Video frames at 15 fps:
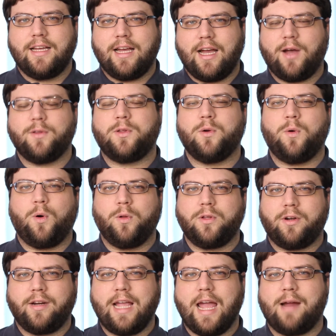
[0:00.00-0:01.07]
how to
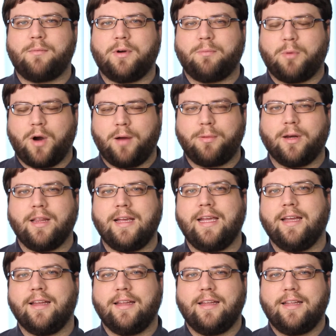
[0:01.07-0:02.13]
hold your camera
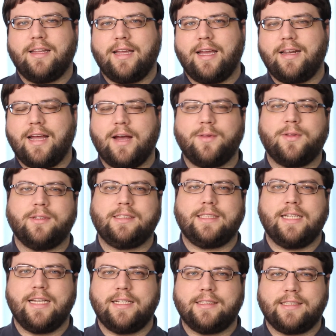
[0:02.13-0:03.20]
properly and how to
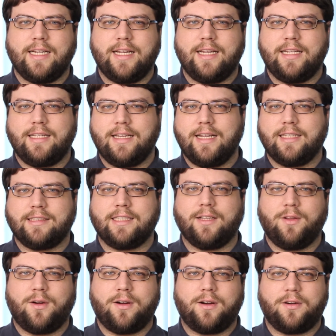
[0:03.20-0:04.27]
change a
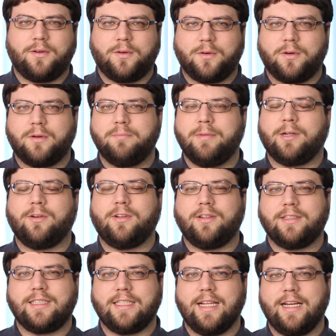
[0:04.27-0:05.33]
DSLR or
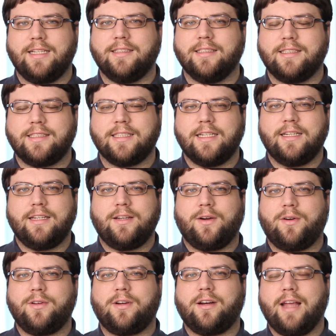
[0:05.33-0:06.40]
mirrorless lens
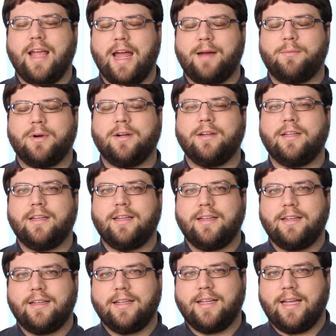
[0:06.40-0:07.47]
on your camera.
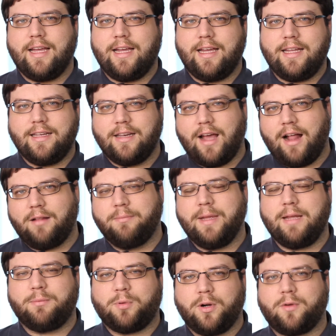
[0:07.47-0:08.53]
And I'll
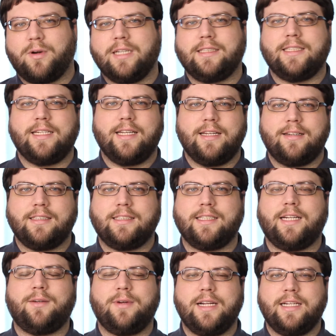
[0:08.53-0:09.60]
be progressing in the
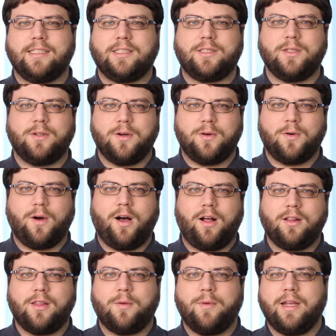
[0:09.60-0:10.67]
series to go
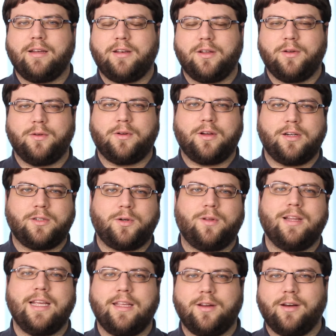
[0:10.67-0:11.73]
all the way to
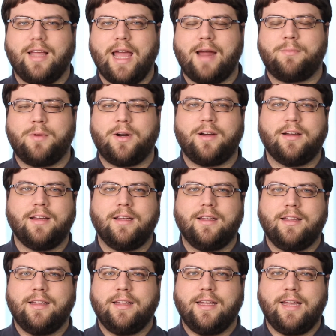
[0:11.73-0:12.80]
controlling your camera
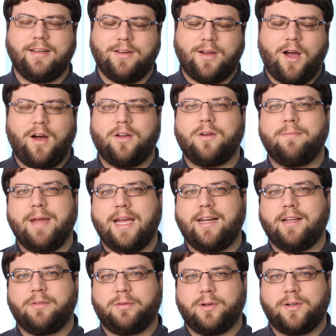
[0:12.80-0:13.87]
in
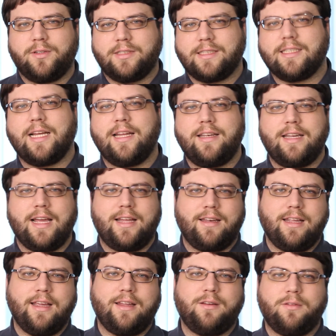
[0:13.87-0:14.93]
automatic first and
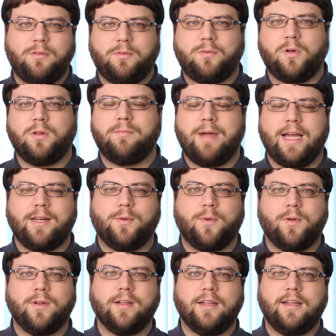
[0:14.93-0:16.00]
then in full
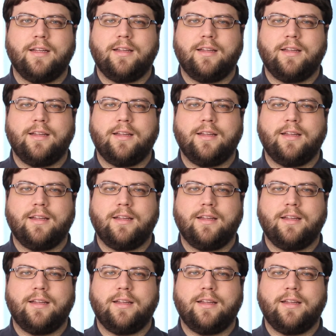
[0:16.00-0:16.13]
manual,